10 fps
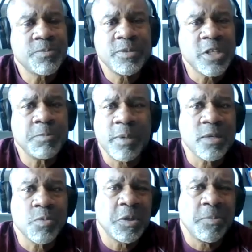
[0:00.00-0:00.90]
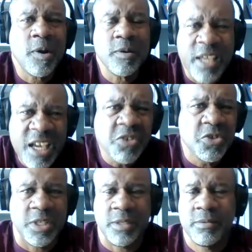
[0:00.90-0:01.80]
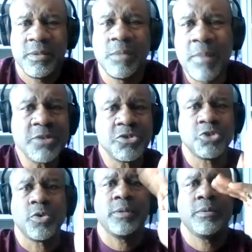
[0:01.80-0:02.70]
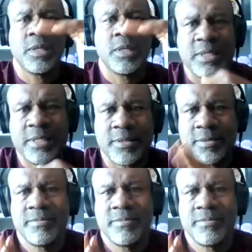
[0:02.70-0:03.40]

Just because the energy, the Monster drink does this.